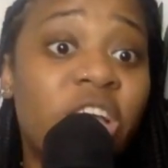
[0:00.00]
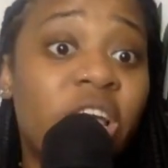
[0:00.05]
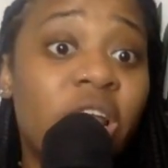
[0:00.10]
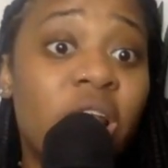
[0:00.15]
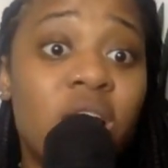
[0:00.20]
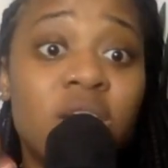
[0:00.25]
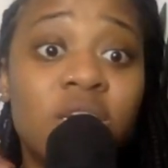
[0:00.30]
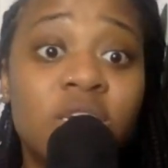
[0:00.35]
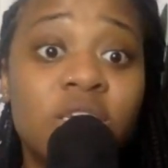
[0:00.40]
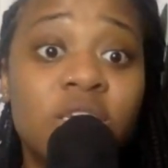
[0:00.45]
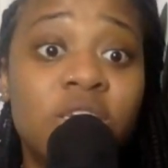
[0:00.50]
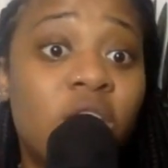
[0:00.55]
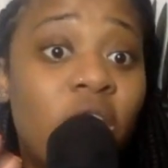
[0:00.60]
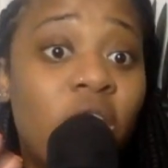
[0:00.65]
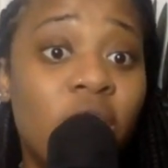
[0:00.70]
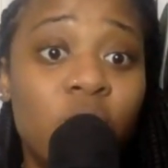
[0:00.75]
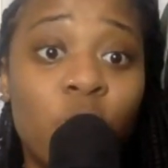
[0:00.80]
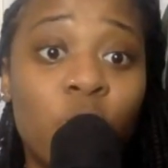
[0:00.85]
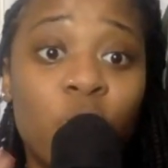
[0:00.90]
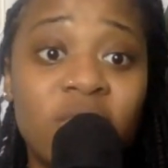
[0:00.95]
Jada
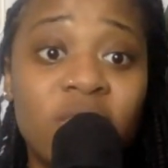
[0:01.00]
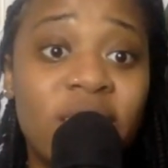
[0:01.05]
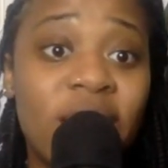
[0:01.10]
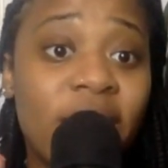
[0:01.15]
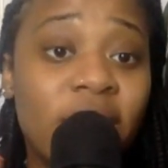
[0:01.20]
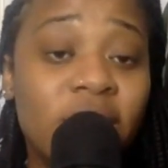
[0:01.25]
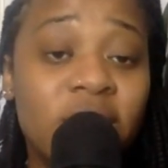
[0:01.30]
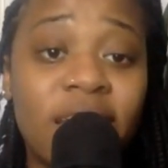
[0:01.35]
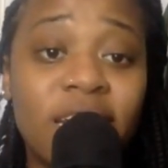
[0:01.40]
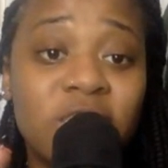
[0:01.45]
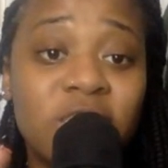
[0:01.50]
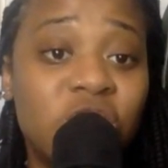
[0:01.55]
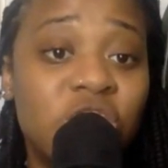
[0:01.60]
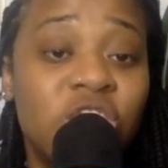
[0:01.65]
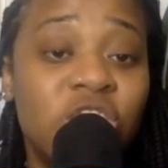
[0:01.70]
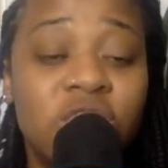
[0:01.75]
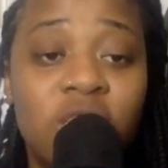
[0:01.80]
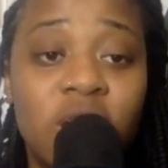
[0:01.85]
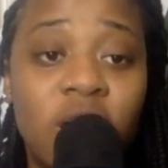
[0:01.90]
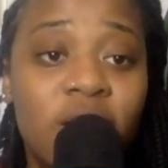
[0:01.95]
done with that. Like,
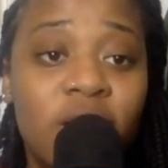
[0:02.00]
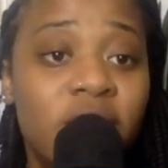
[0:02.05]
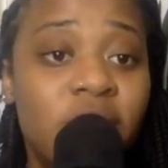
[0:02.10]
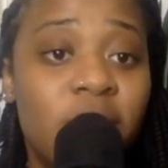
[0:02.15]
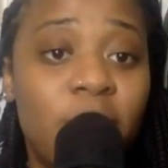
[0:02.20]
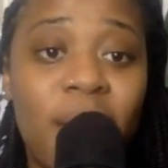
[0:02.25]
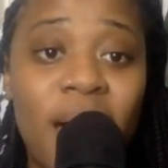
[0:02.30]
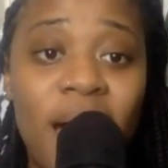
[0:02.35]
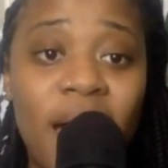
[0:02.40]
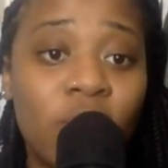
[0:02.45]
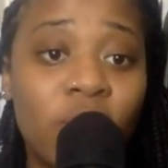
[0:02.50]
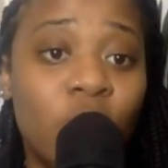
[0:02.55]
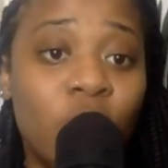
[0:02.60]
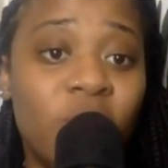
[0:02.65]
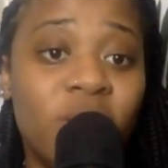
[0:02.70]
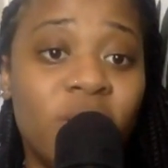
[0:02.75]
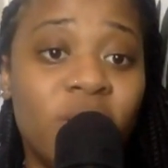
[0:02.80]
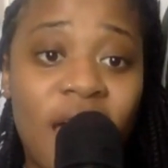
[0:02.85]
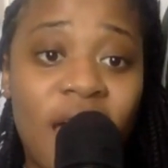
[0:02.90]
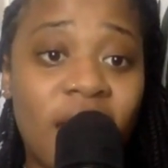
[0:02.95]
she done the battle
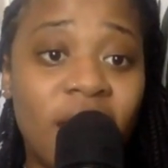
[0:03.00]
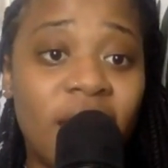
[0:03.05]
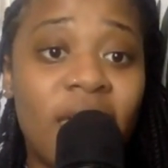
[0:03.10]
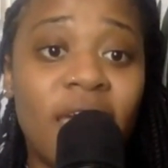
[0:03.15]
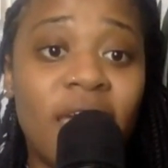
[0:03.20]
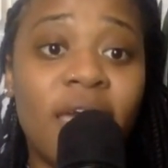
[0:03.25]
with that.